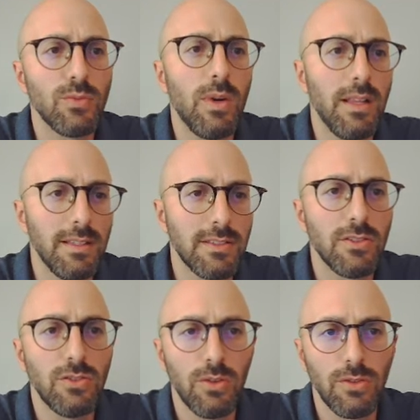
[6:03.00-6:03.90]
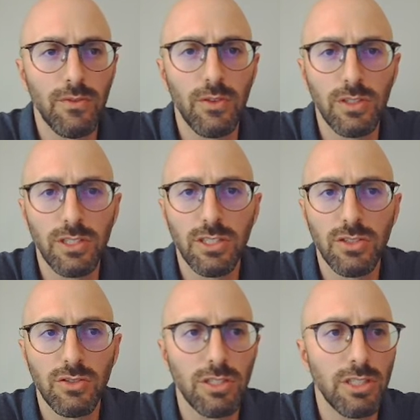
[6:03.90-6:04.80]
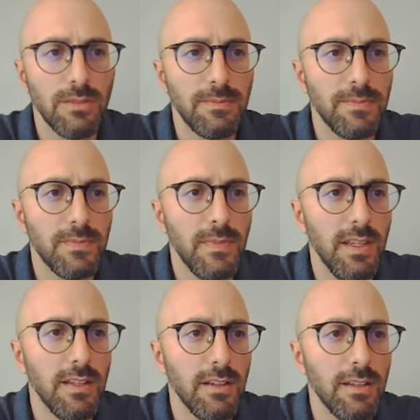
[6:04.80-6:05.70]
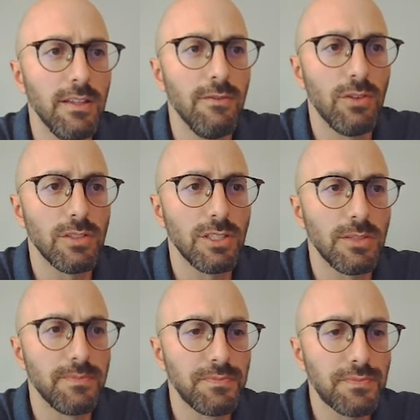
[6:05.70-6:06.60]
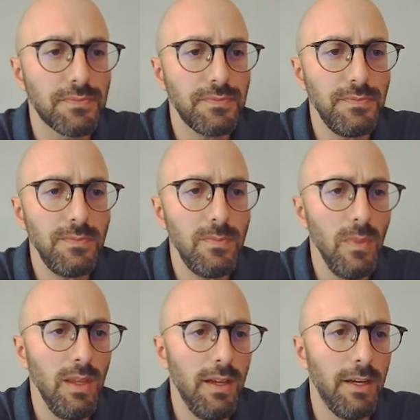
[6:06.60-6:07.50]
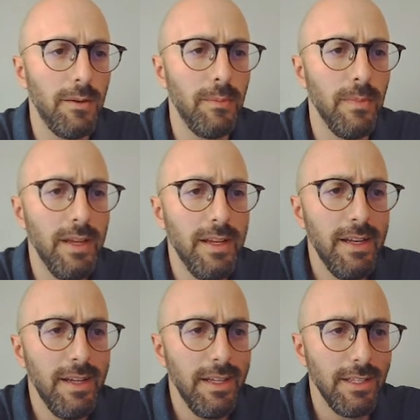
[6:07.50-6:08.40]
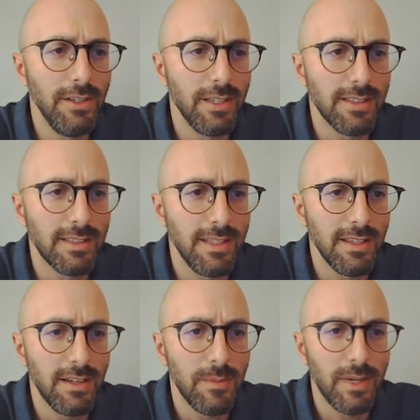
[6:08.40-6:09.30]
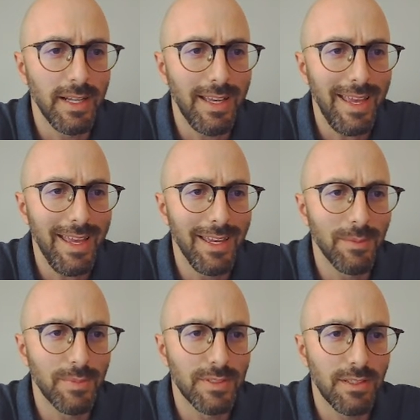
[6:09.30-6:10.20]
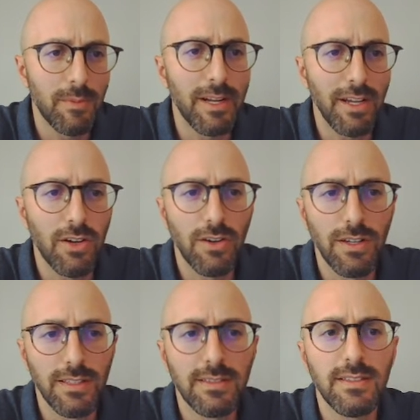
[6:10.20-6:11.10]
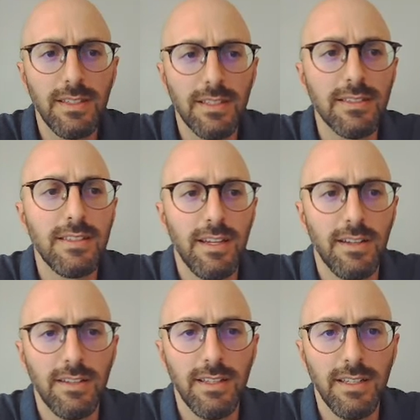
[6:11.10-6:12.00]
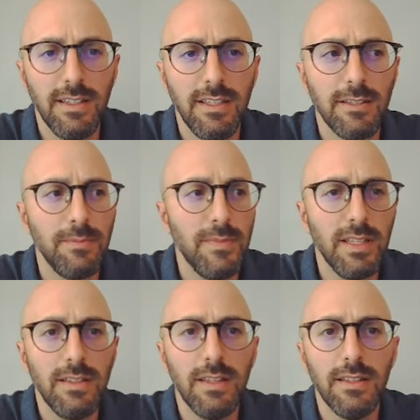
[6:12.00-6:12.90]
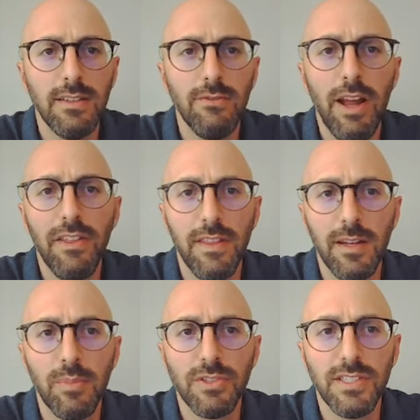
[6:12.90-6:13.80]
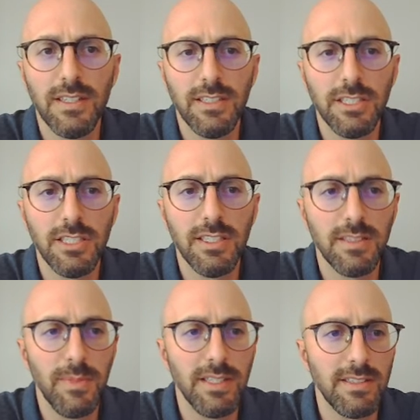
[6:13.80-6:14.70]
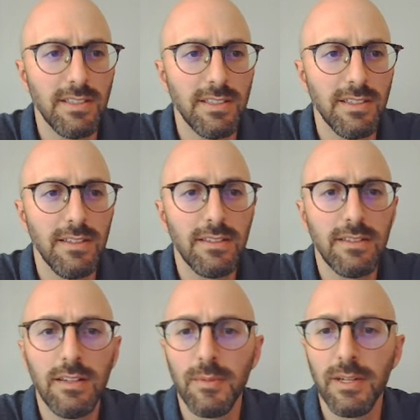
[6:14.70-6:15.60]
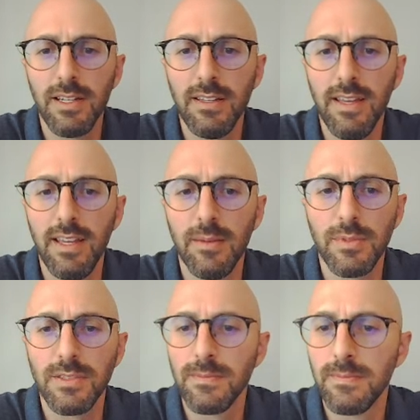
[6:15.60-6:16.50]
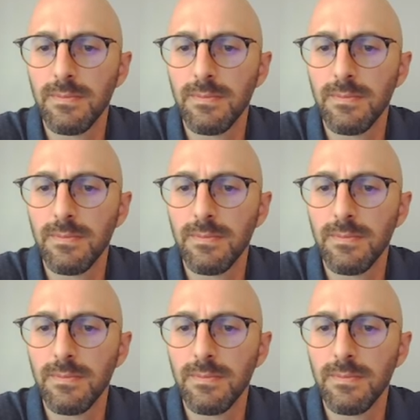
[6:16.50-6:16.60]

well as the total voltage distortion in voltage. You can see the harmonic current is calculated here rather than a percentage. It's based on harmonic amps.